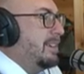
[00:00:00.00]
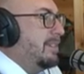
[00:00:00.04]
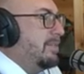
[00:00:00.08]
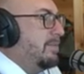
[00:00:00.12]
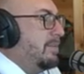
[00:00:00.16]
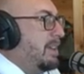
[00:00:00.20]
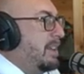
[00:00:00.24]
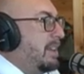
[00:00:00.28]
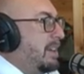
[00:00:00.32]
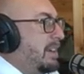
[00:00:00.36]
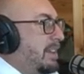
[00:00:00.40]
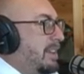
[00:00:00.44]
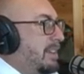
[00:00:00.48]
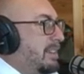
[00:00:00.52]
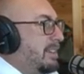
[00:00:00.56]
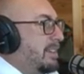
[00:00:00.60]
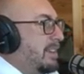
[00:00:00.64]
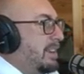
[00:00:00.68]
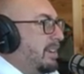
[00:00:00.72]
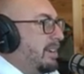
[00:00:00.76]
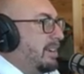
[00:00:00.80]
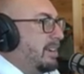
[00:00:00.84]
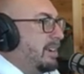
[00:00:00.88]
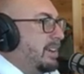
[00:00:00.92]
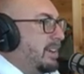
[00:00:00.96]
Man, so,
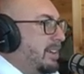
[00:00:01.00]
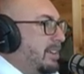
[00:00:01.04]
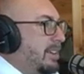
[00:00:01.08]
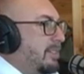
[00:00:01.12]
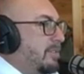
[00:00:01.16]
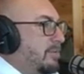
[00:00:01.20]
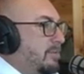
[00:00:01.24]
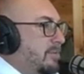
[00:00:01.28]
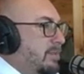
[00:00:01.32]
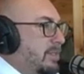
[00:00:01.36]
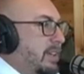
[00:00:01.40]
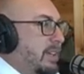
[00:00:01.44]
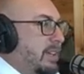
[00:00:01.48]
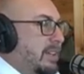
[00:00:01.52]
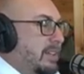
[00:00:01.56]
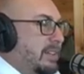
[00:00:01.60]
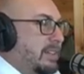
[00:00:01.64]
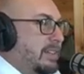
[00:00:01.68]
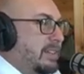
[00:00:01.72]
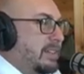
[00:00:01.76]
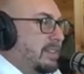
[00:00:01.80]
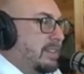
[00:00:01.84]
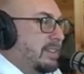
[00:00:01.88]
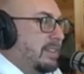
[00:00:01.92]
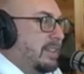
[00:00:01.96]
I get like
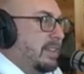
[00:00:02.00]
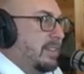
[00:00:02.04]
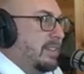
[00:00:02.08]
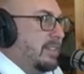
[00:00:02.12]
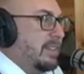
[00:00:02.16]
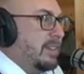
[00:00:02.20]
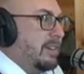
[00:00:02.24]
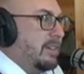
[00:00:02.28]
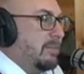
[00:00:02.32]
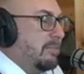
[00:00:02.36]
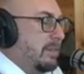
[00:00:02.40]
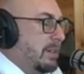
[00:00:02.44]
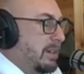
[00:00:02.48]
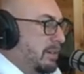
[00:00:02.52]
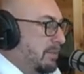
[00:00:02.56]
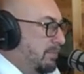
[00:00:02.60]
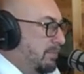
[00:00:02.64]
Dylan, my